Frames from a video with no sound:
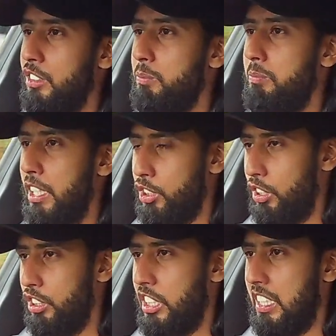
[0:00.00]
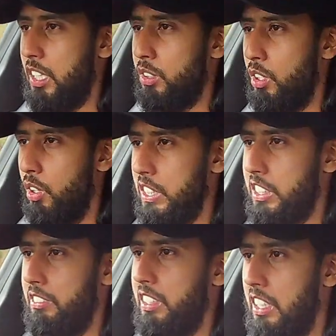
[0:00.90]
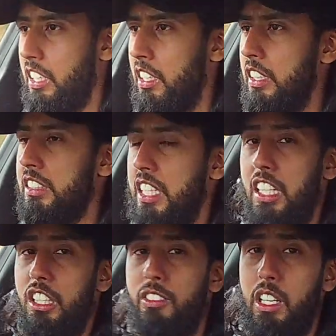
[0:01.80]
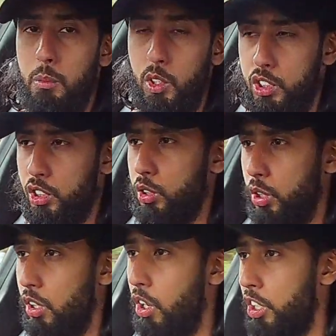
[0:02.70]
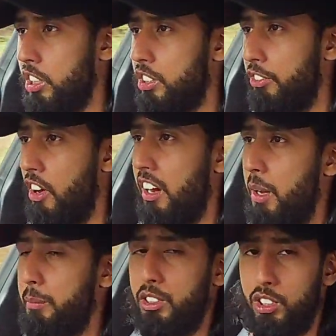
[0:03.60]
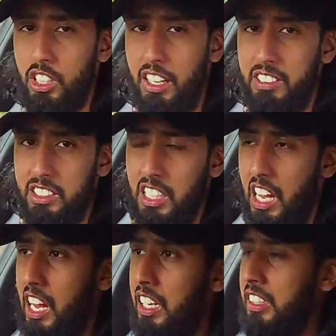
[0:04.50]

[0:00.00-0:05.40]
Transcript: Make sure you check out the Lotus Emira. Thank you very much to Lotus for allowing me to drive this car.